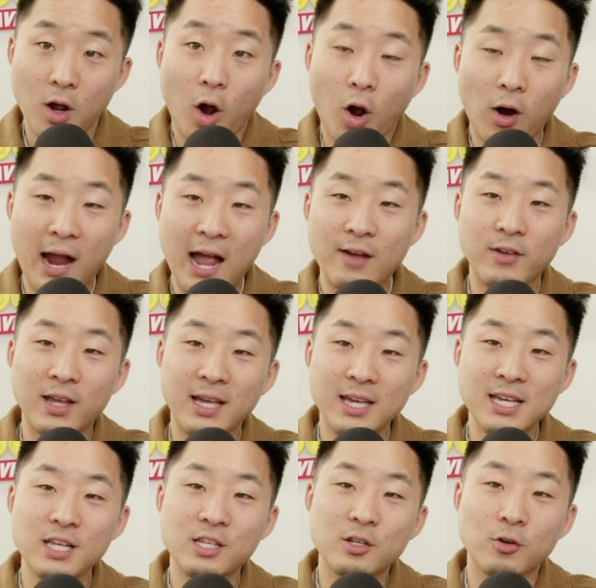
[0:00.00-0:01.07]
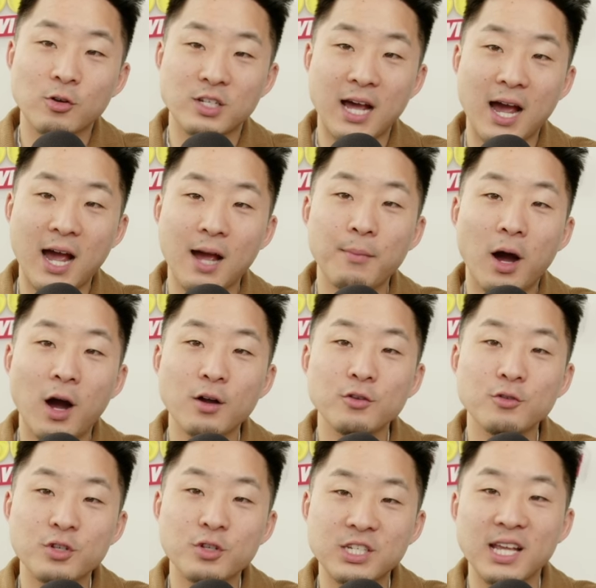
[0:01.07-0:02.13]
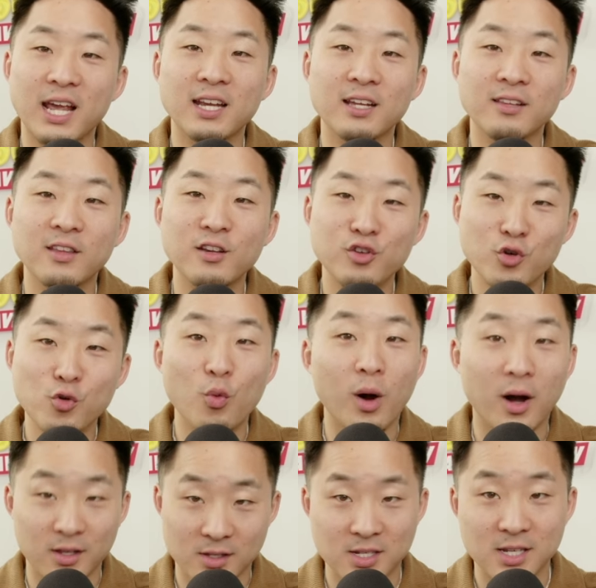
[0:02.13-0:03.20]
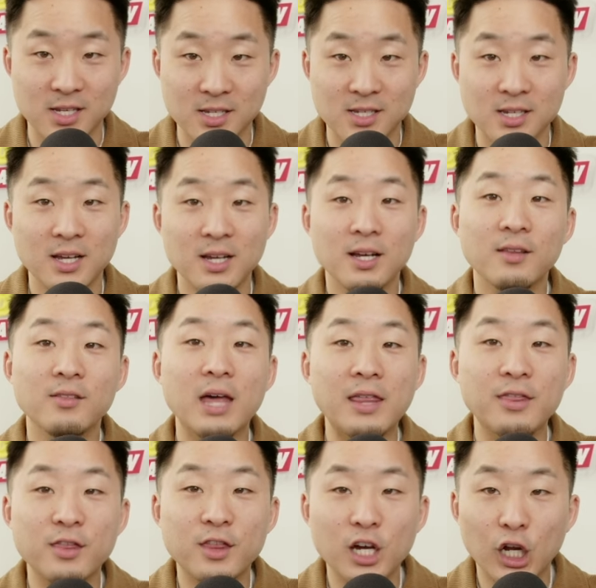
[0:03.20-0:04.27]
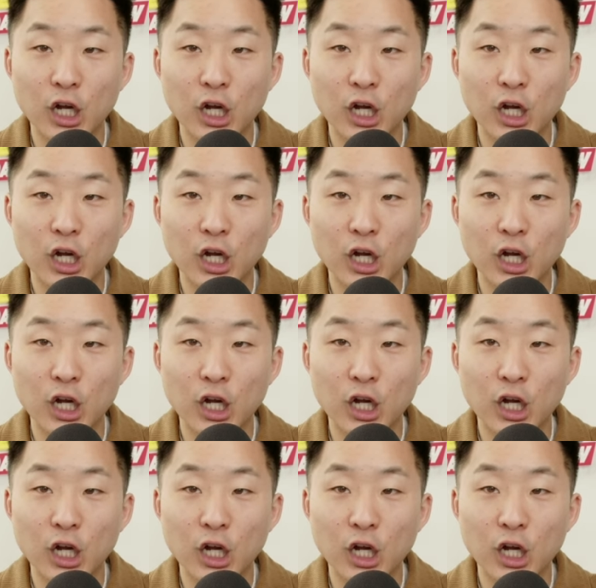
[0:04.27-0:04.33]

are having an easier time understanding the nuances than the